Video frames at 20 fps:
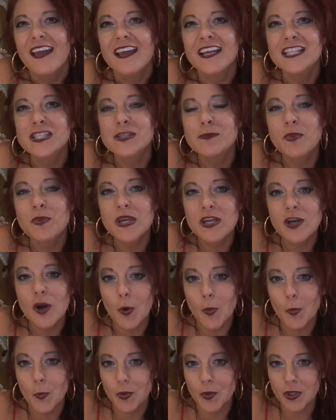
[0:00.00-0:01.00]
It's been
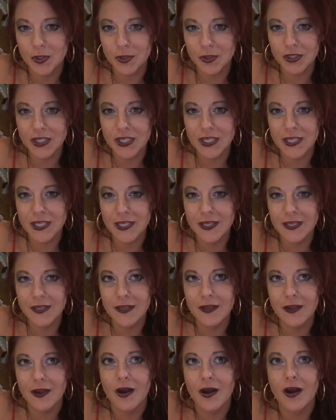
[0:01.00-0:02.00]
a
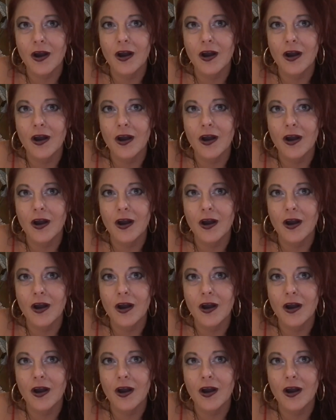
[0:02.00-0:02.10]
really